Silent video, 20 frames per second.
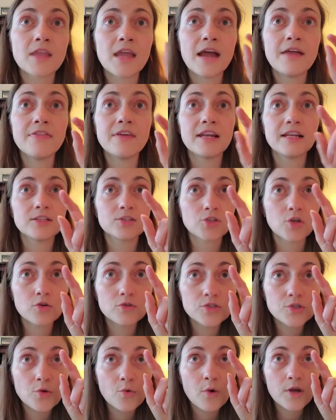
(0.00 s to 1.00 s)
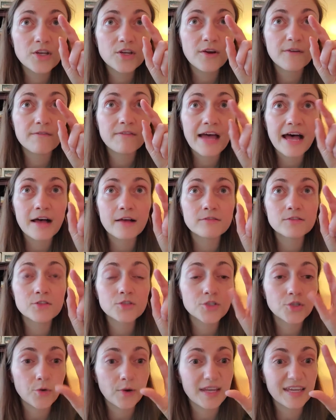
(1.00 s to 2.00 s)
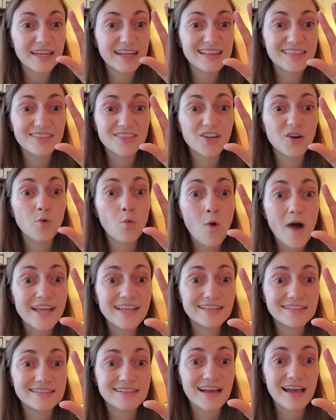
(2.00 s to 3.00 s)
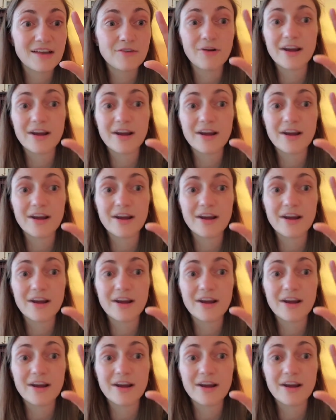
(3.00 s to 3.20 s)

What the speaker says: and then it shows you what your valves are doing, and they're white inside,